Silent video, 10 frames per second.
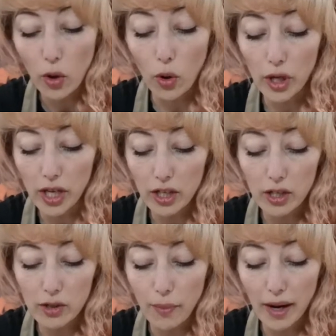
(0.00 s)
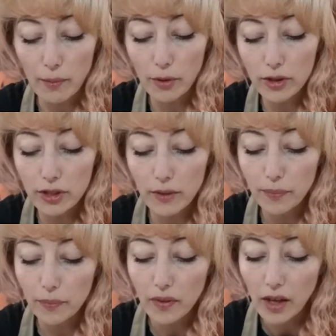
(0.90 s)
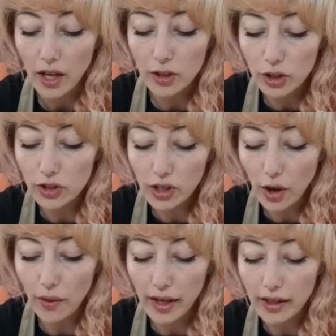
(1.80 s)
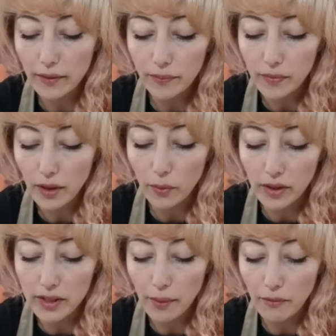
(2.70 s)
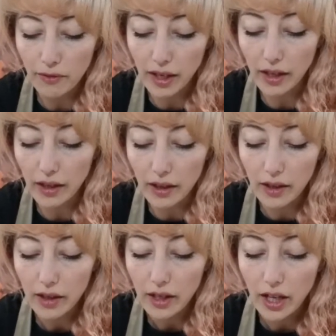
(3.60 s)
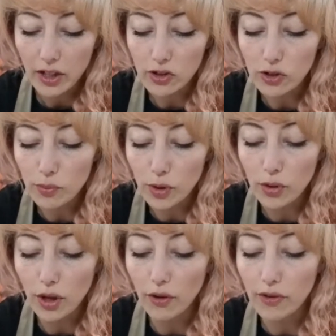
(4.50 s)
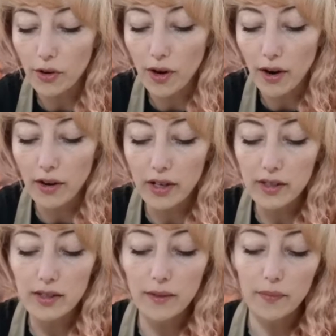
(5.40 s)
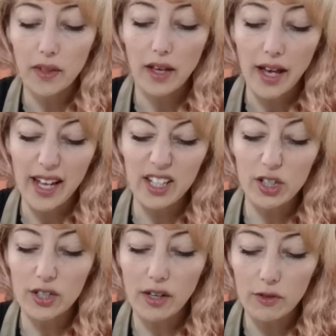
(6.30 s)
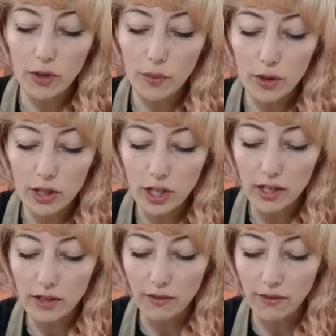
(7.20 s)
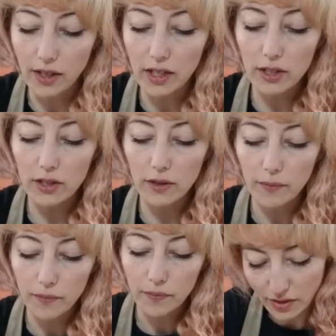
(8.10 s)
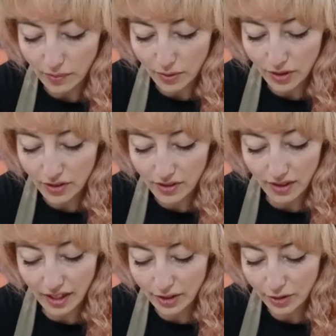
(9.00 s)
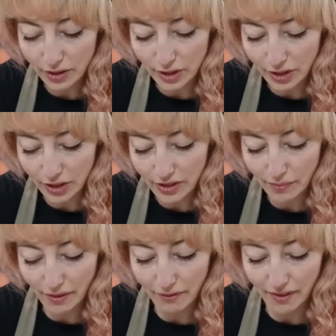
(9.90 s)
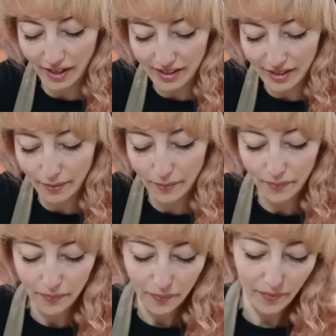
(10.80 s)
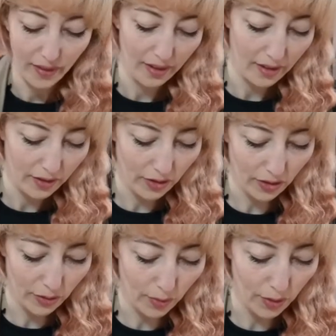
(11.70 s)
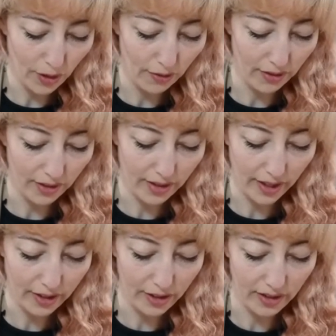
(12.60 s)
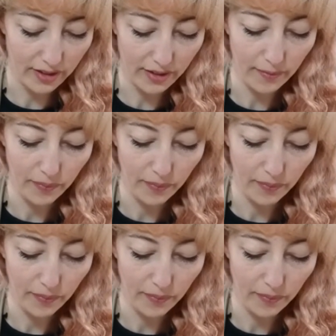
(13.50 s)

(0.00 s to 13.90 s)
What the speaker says: Or you can use a paintbrush and just go in with a damp finger and smooth over your areas. And it just gives you a much nicer finish. So I'm just literally just using my fingertip to smooth over the sections.